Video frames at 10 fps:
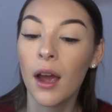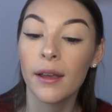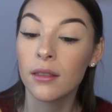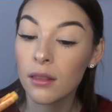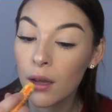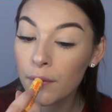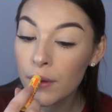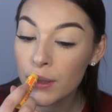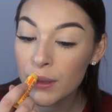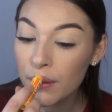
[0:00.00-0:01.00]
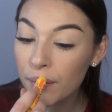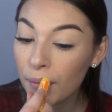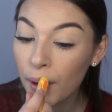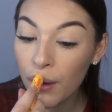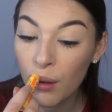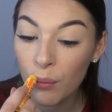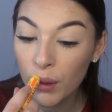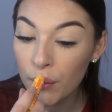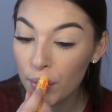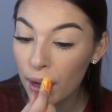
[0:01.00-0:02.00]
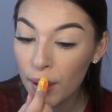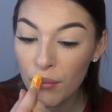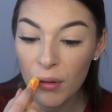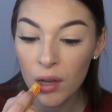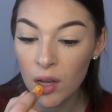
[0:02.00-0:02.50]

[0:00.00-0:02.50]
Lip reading: I love this lip balm.